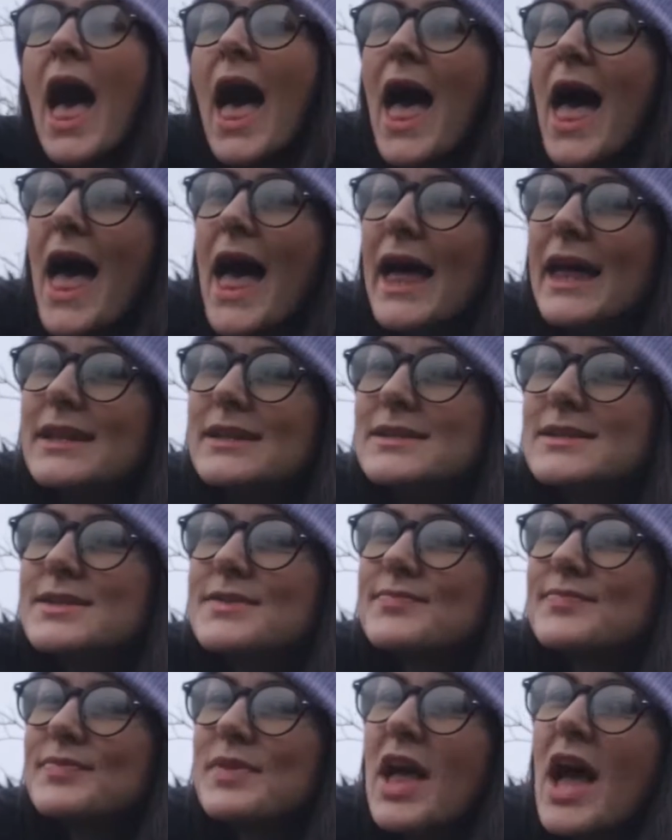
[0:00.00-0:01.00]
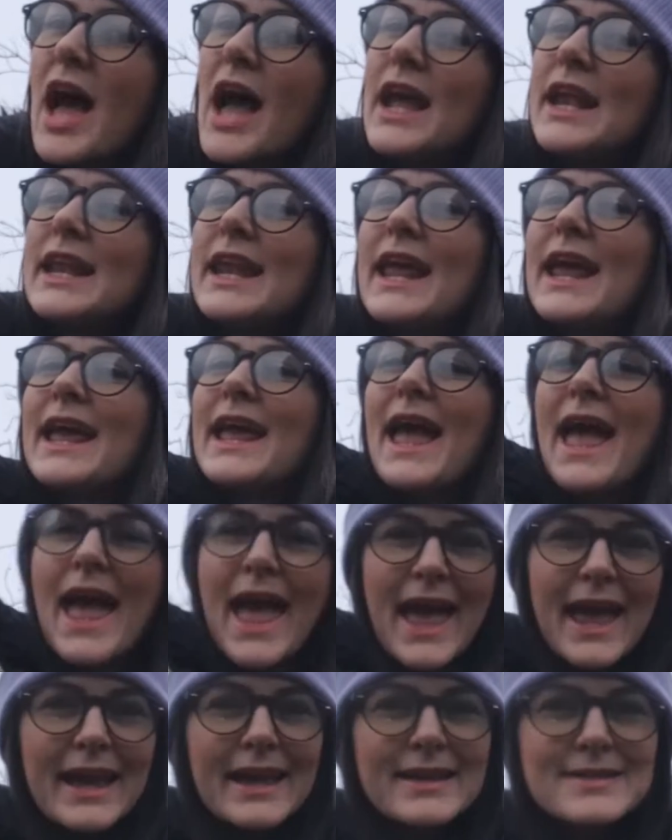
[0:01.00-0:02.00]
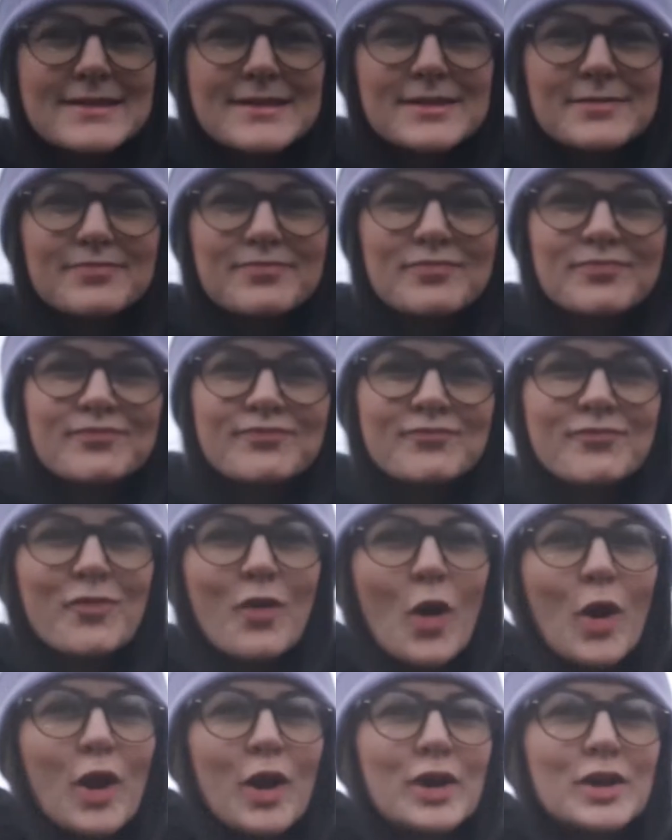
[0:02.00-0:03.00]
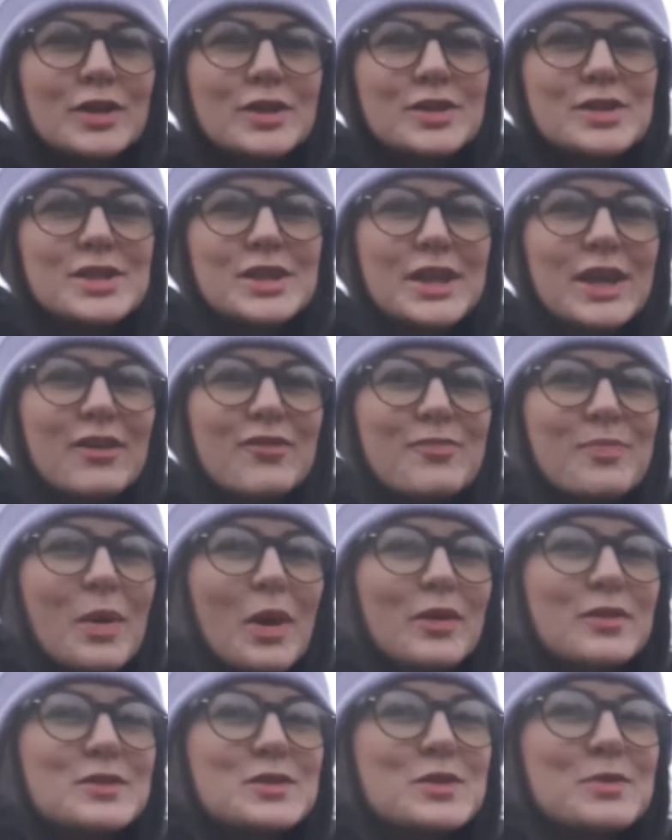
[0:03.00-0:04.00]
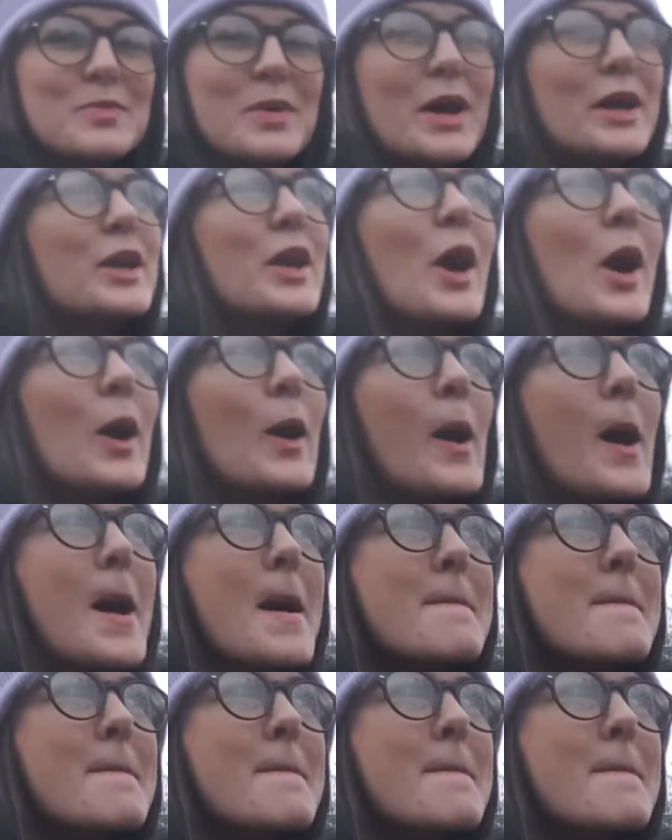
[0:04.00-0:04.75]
And I lay eggs to give birth to my young.